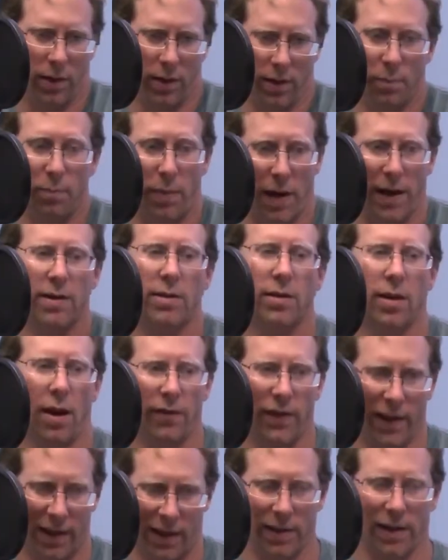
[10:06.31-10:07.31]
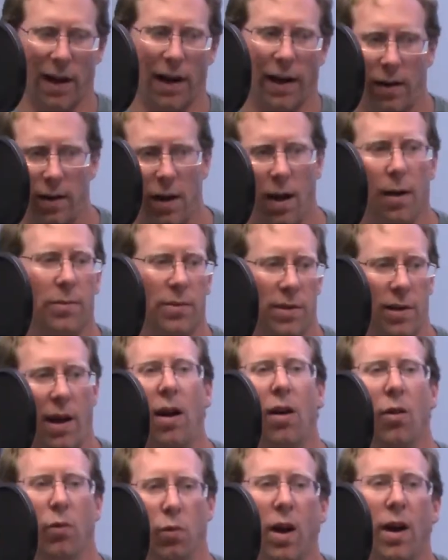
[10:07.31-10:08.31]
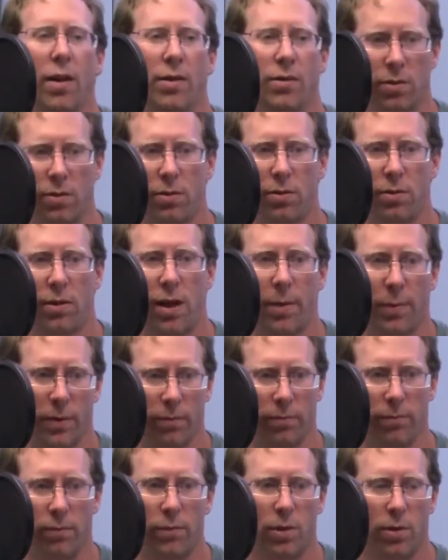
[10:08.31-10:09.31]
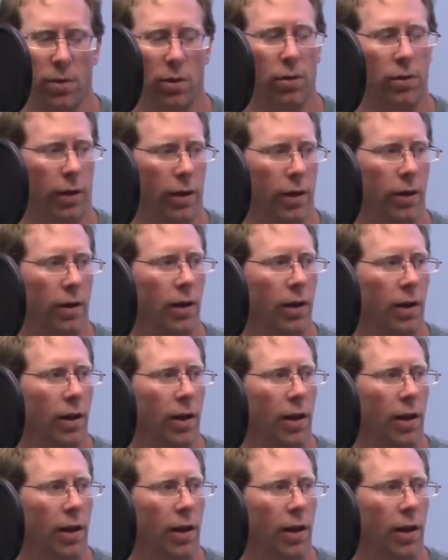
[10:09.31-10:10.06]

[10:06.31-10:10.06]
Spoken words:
is based off like a Dynacomp style Ross type of circuit.